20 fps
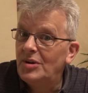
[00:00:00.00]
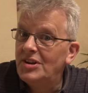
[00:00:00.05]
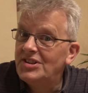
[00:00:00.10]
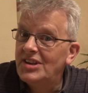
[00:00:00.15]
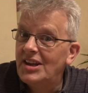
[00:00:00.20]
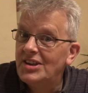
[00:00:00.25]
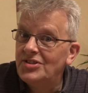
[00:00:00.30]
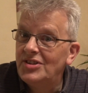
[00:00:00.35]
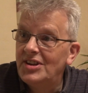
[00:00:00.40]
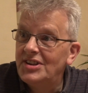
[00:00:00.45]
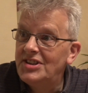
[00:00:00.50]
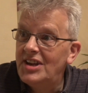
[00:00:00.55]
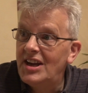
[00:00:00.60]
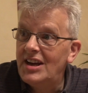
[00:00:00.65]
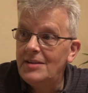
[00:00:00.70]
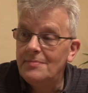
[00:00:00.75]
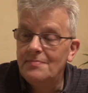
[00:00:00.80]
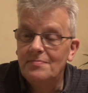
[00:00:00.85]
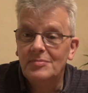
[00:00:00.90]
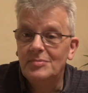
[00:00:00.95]
it says on the
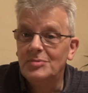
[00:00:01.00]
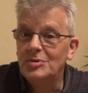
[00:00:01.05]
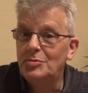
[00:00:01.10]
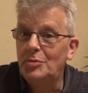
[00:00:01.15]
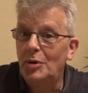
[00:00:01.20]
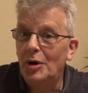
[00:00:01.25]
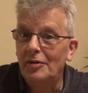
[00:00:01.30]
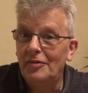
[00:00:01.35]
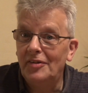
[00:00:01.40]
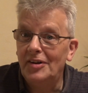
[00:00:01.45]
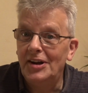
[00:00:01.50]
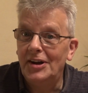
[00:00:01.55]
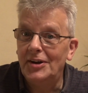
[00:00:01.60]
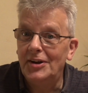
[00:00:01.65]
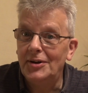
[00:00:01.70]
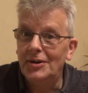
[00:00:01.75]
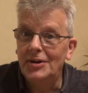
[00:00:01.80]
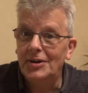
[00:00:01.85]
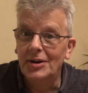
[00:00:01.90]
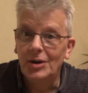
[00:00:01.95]
tin. It's perfectly
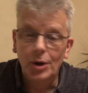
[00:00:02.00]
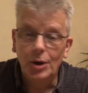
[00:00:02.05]
good.